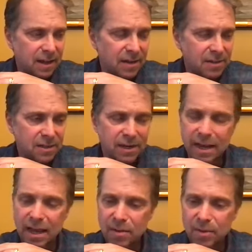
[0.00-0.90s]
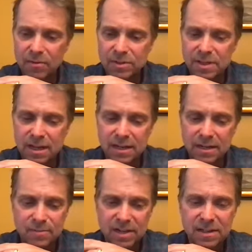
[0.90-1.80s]
I was looking at him and I was thinking
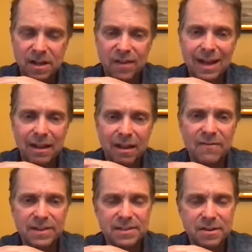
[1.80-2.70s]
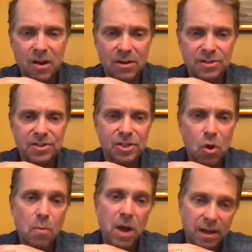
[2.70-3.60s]
to myself, I love this dog
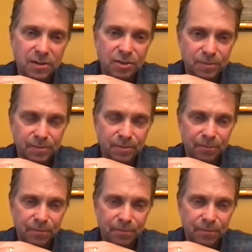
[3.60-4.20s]
so much.